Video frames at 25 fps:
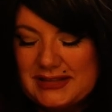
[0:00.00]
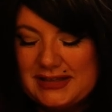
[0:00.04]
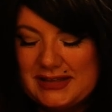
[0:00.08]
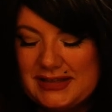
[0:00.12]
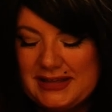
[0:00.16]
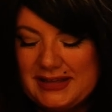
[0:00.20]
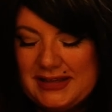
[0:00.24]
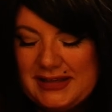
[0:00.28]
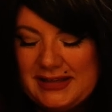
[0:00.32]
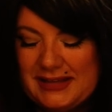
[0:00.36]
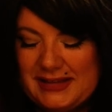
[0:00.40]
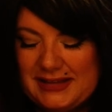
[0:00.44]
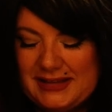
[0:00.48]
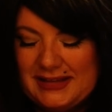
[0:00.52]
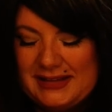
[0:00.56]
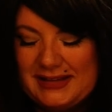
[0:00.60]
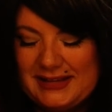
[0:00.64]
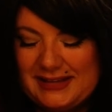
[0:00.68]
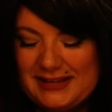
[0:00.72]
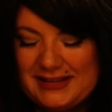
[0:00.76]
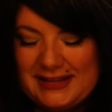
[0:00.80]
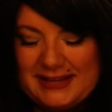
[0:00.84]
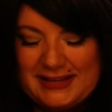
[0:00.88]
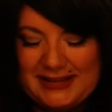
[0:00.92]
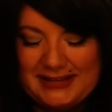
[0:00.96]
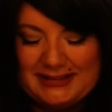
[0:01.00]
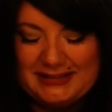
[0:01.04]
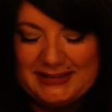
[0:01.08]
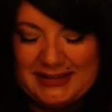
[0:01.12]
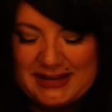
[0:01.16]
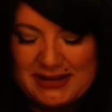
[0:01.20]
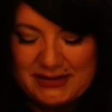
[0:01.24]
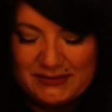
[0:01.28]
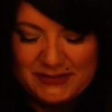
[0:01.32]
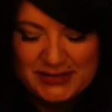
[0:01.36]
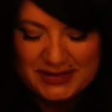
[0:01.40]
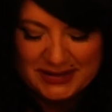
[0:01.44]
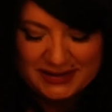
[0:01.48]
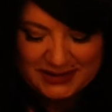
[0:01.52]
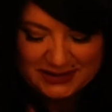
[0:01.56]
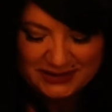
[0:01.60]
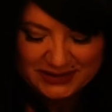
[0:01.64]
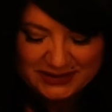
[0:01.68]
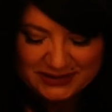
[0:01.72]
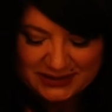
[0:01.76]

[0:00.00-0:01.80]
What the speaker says: I love it.